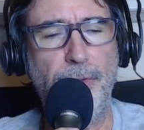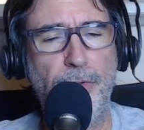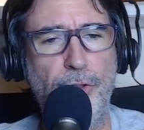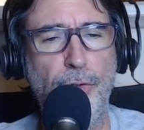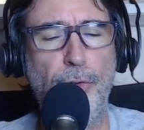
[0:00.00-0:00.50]

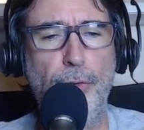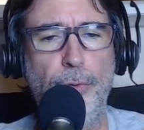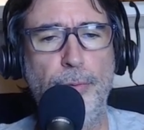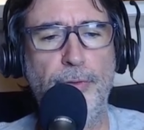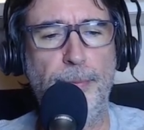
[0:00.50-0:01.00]

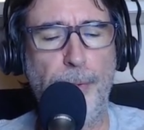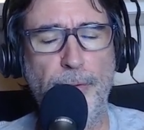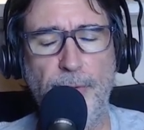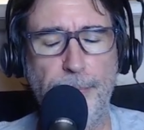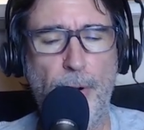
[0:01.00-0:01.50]
two
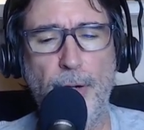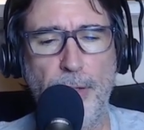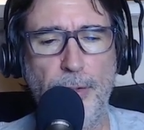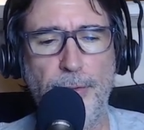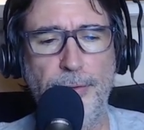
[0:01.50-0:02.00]
supposed
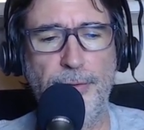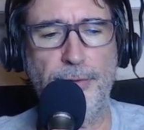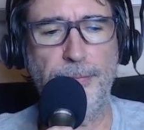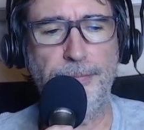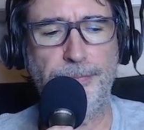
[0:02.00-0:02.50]
particles